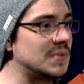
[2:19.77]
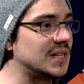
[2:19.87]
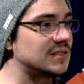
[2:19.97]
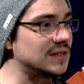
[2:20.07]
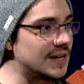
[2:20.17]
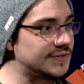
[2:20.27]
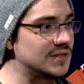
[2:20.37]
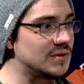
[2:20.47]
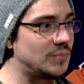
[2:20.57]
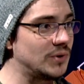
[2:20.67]
minutes left
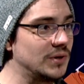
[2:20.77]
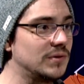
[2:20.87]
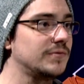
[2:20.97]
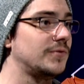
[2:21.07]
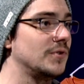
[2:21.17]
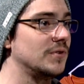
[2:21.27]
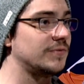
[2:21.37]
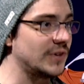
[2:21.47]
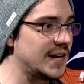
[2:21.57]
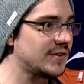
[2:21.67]
into boil for
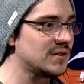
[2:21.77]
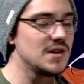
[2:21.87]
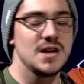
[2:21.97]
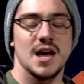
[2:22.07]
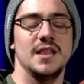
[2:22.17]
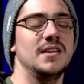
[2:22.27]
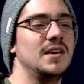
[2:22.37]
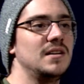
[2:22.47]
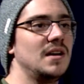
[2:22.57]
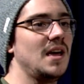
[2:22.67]
flavor, and
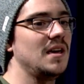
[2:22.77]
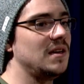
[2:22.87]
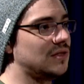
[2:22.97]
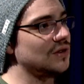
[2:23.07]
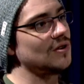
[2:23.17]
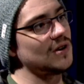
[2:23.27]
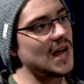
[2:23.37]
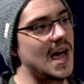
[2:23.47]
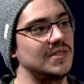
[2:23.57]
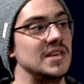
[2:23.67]
then a third
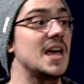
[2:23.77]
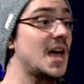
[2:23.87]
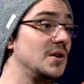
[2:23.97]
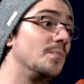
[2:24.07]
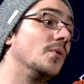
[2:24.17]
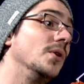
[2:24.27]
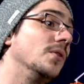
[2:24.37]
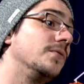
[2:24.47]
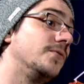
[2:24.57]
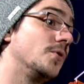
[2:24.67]
at the end of
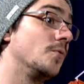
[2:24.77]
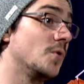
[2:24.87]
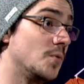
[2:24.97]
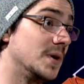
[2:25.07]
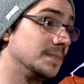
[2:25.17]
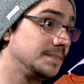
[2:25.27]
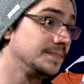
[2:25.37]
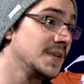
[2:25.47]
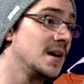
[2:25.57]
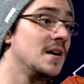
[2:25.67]
boil for aroma.
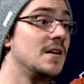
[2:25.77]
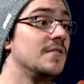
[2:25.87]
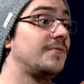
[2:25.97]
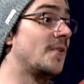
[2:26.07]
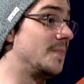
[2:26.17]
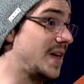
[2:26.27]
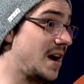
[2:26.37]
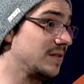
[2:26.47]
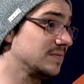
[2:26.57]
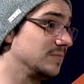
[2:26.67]
From
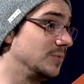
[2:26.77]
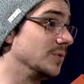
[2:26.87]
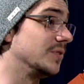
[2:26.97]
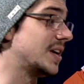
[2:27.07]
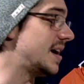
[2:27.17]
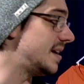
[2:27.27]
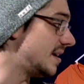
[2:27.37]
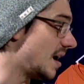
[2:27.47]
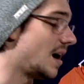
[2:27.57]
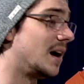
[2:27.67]
there, we'll
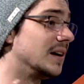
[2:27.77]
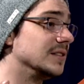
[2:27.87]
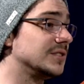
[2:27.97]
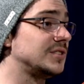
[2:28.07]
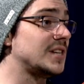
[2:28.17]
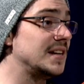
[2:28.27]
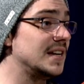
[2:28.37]
then send